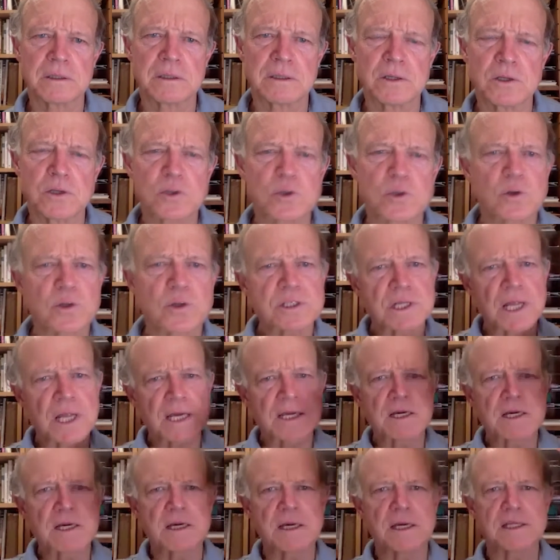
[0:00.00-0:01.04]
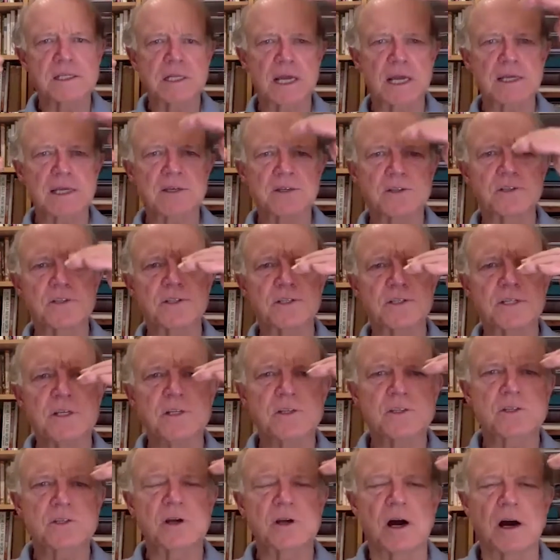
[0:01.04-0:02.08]
So it's like a
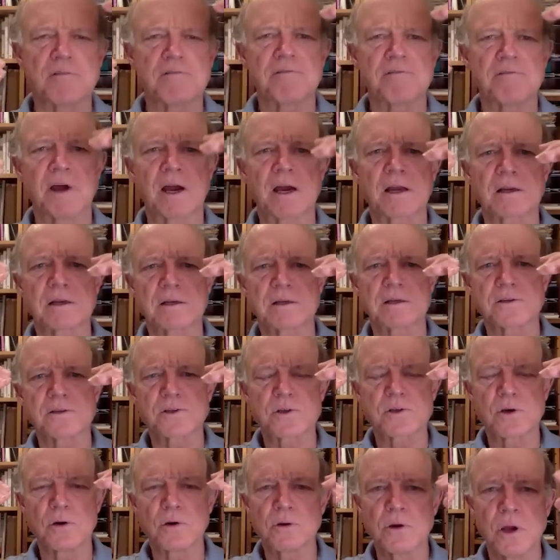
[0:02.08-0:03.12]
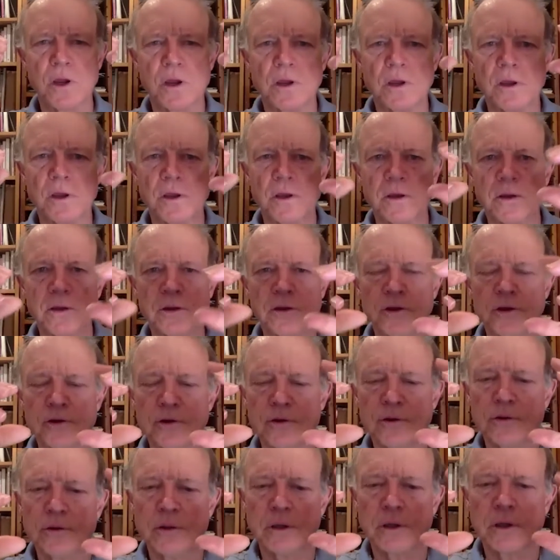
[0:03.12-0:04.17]
seesaw effect. So
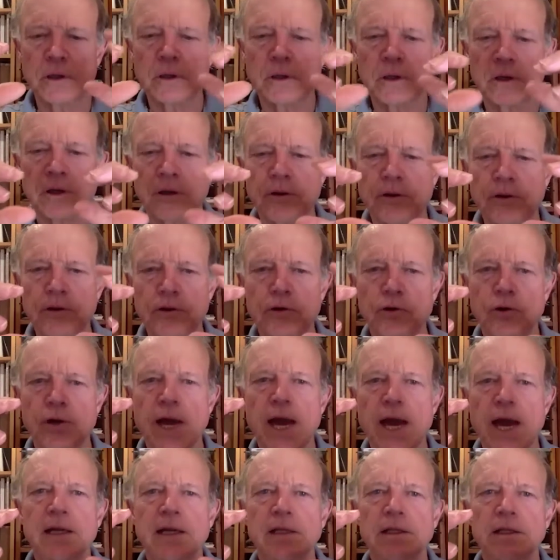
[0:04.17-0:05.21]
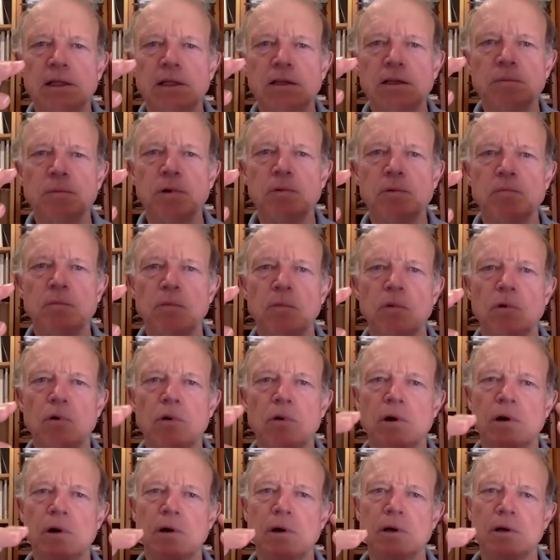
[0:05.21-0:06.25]
you gain a little bit
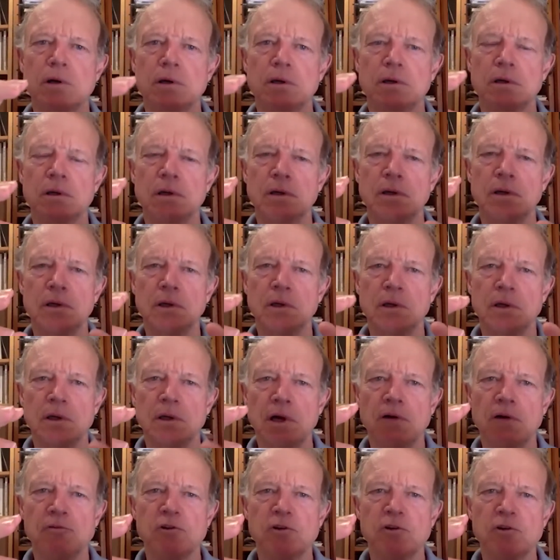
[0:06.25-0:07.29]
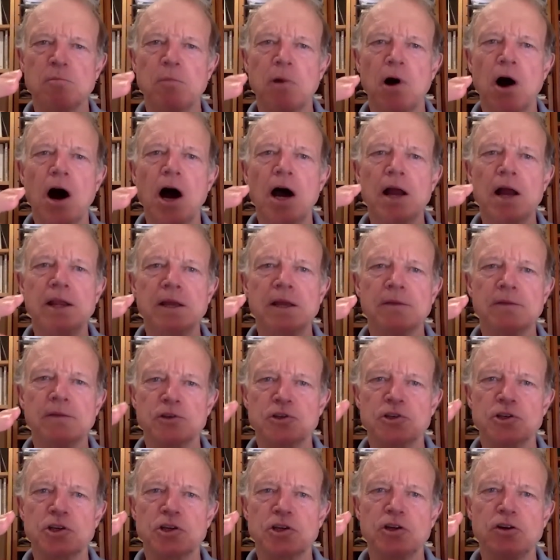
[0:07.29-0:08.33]
more of your body and the
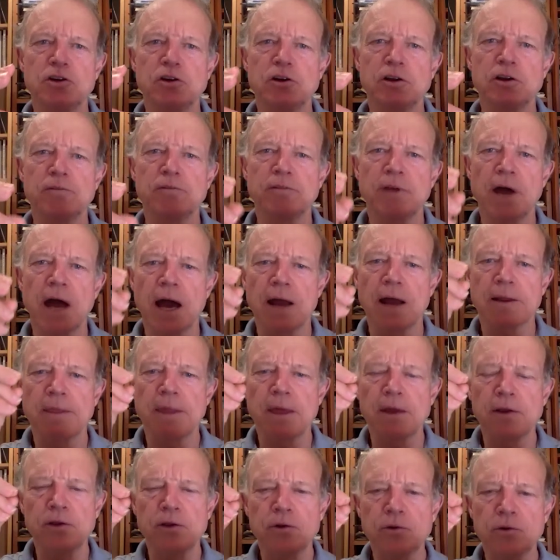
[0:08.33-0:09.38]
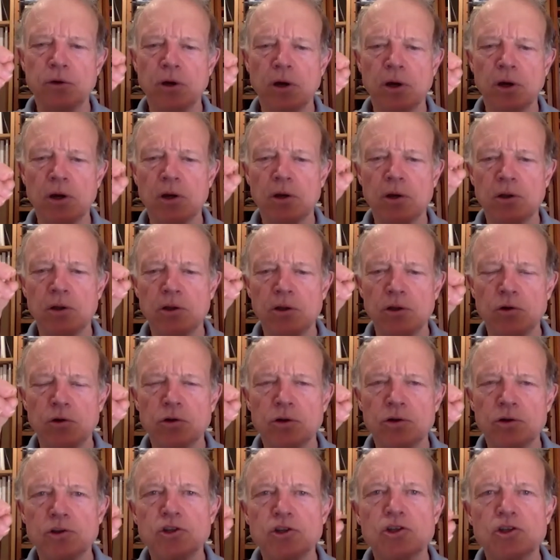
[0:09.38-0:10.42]
security of that, and then you
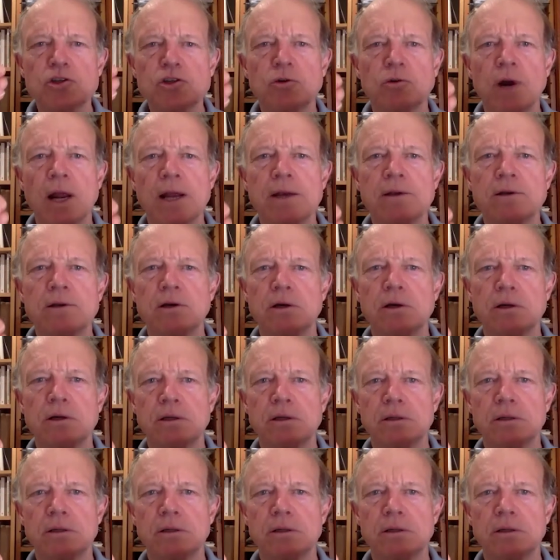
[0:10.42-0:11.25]
can surrender